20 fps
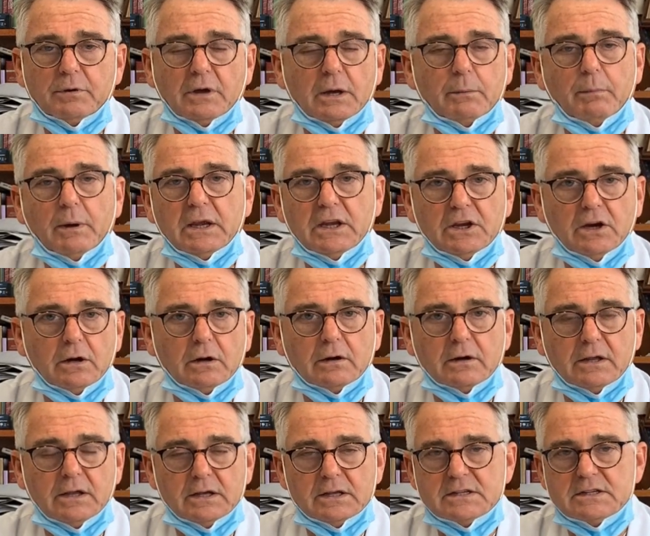talking about younger
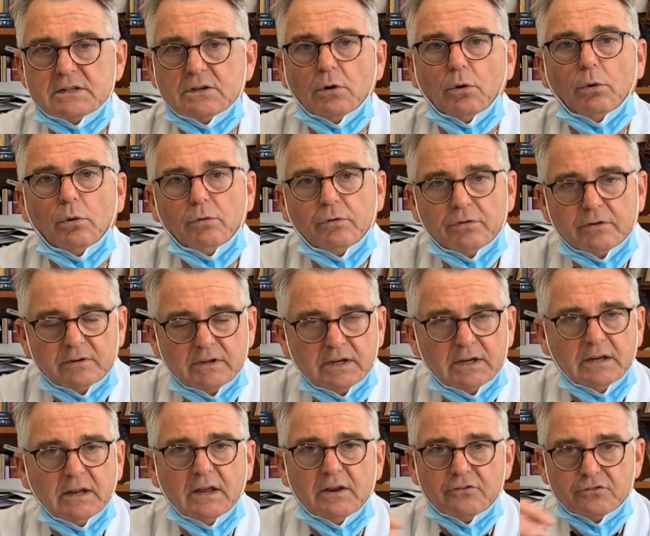kids. The older
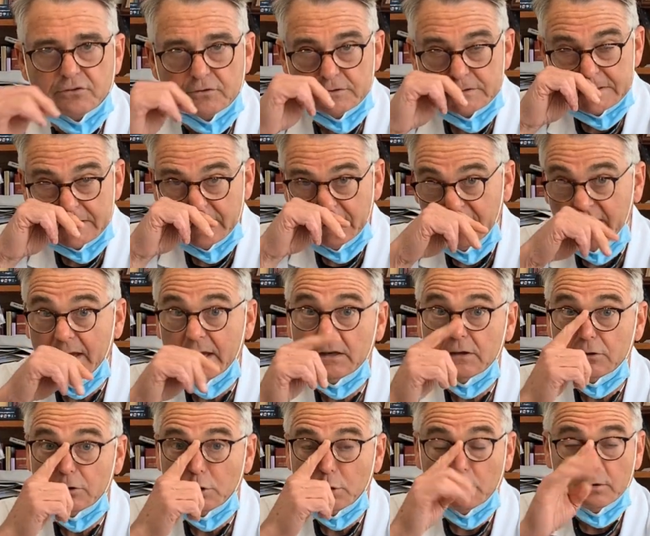teenagers, they
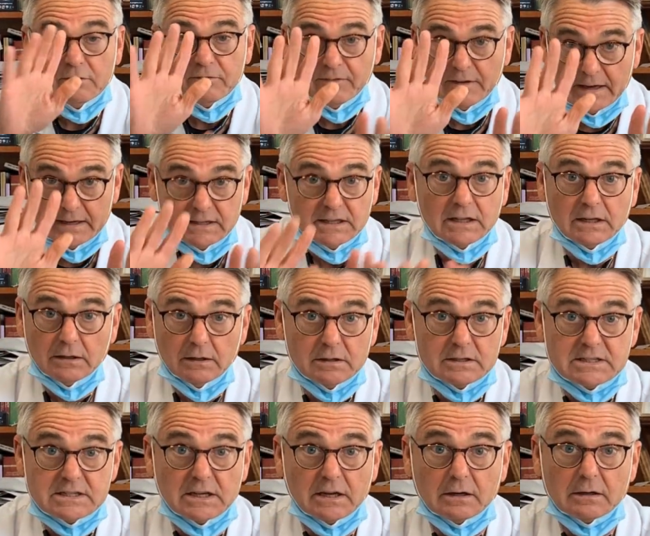do in fact get a
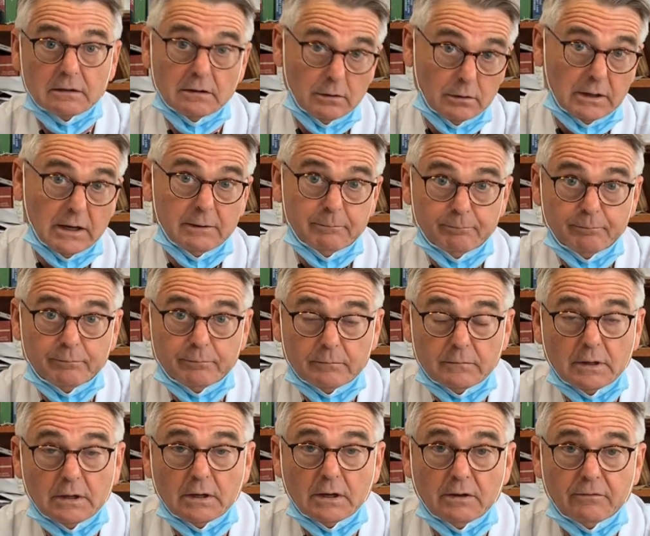little sick. Okay,
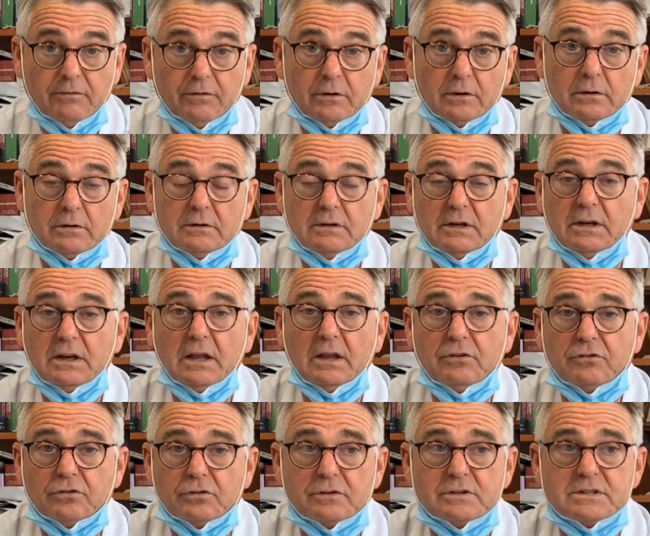if you're
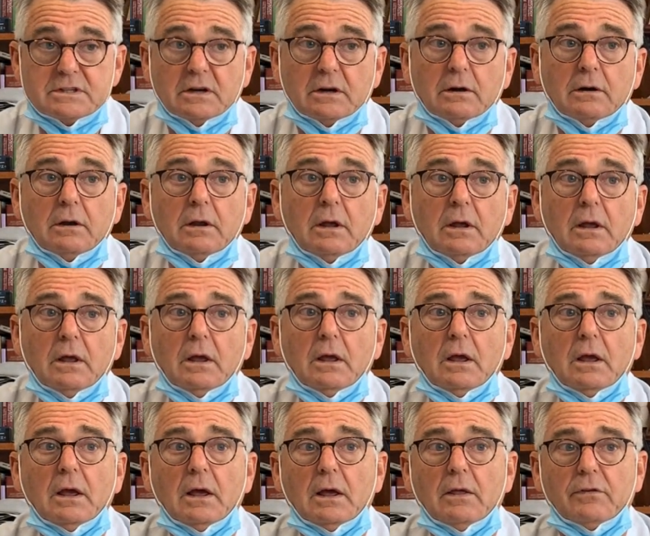teenagers, they're
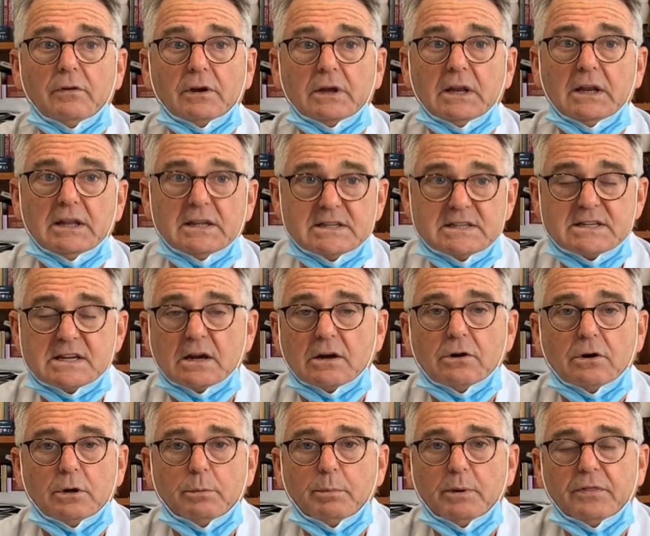getting
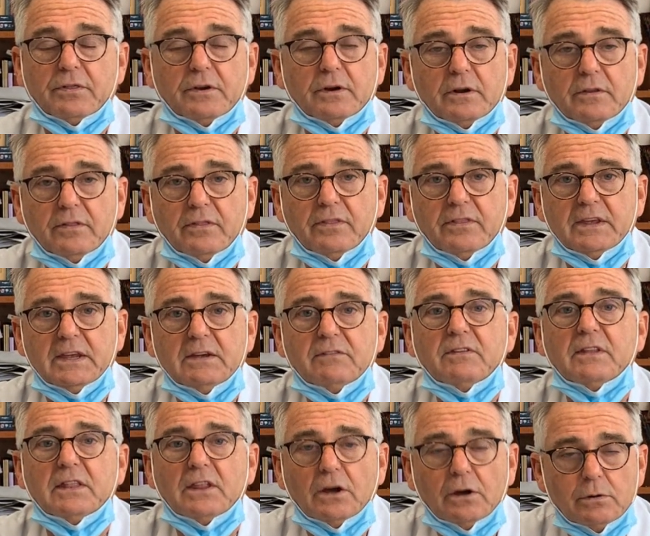sicker, but
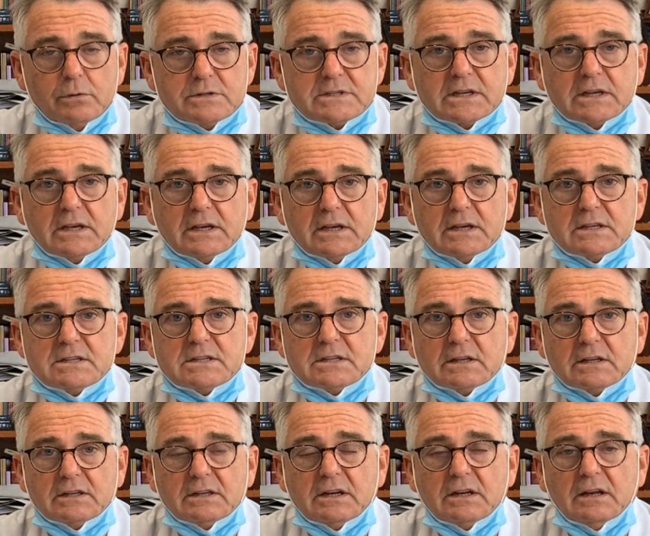even those kids,
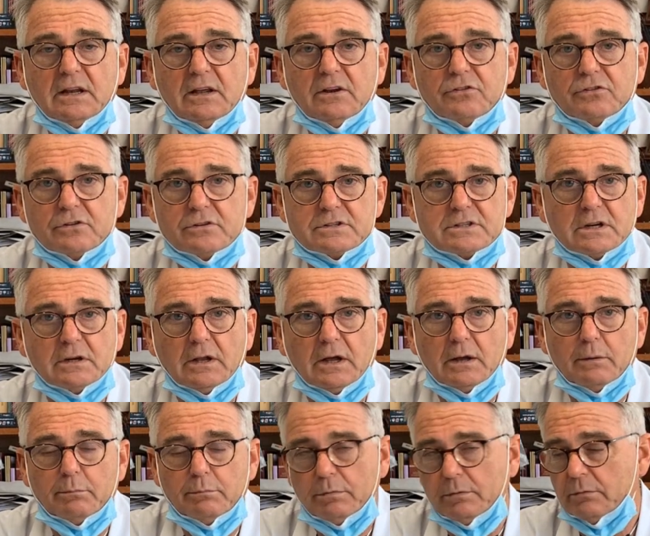the teenagers, are
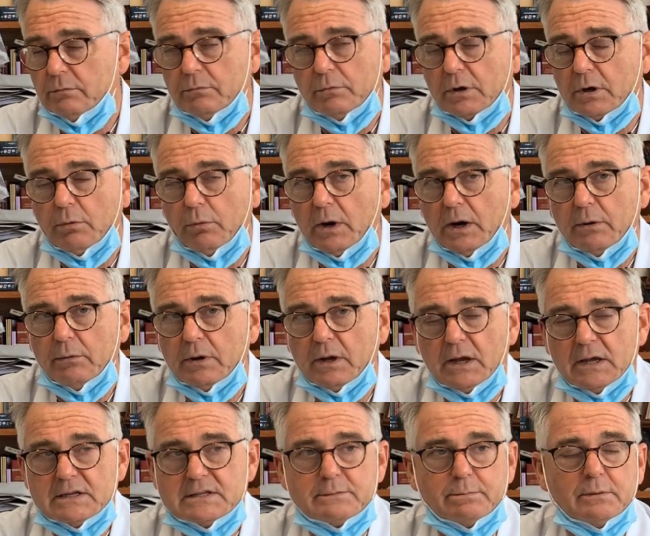not requiring
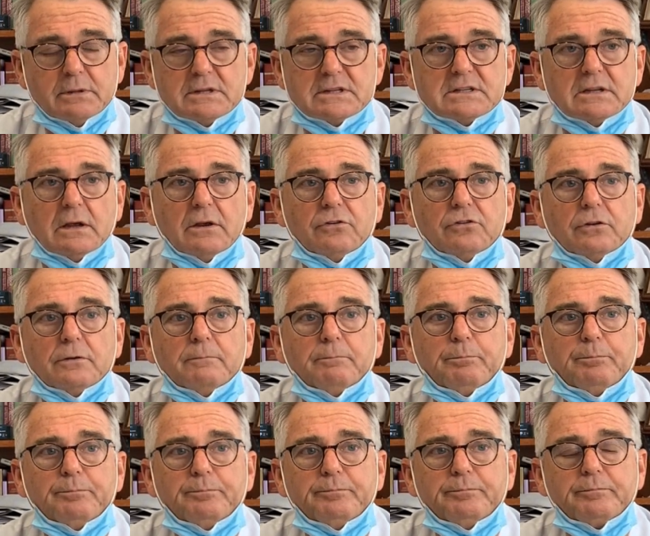hospitalization.
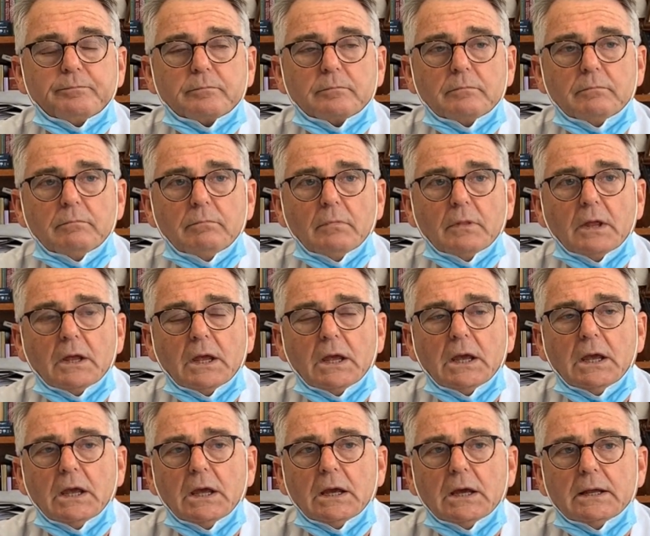
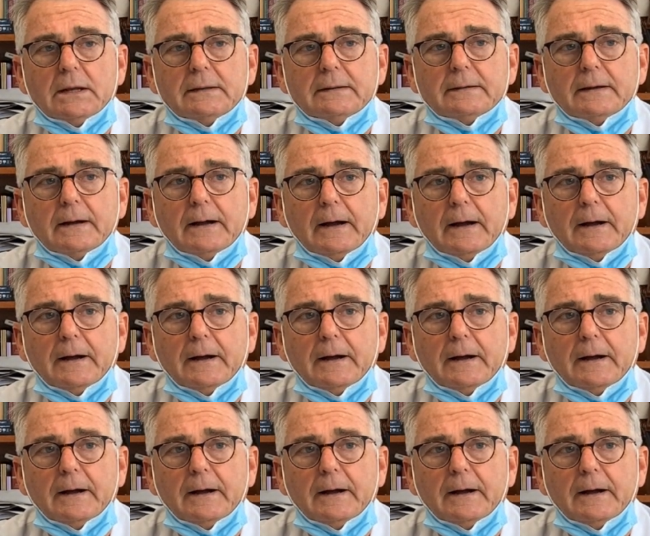And